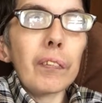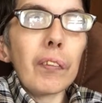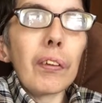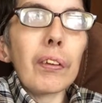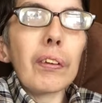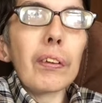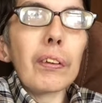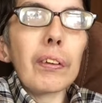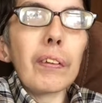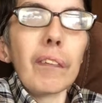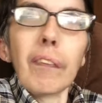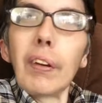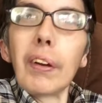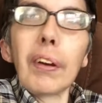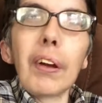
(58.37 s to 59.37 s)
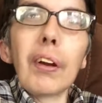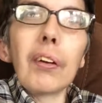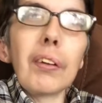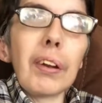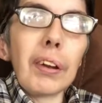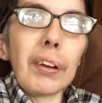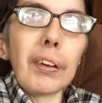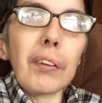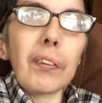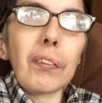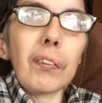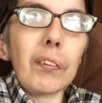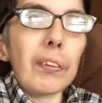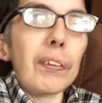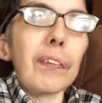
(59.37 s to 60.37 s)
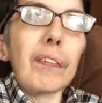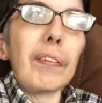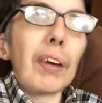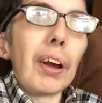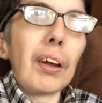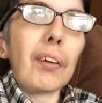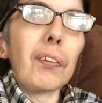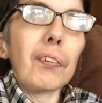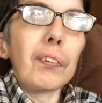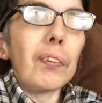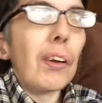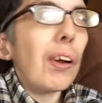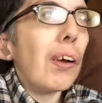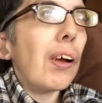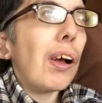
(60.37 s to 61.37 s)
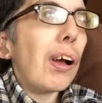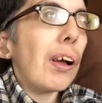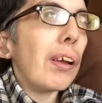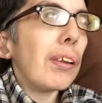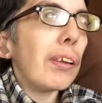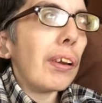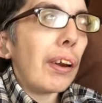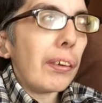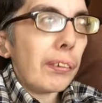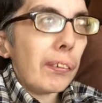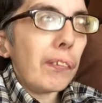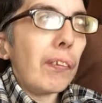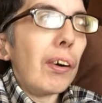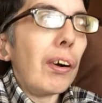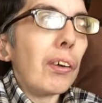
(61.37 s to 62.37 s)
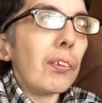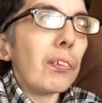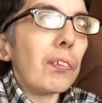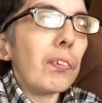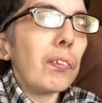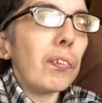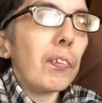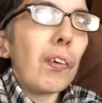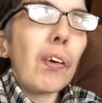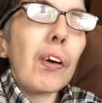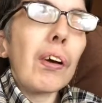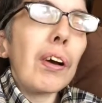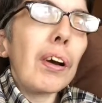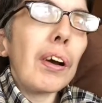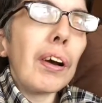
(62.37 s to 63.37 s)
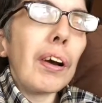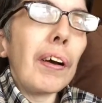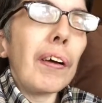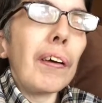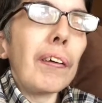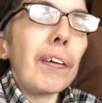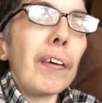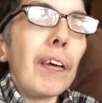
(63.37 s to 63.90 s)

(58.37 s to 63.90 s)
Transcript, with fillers: With the many entertaining YouTube channel that I do watch, eh,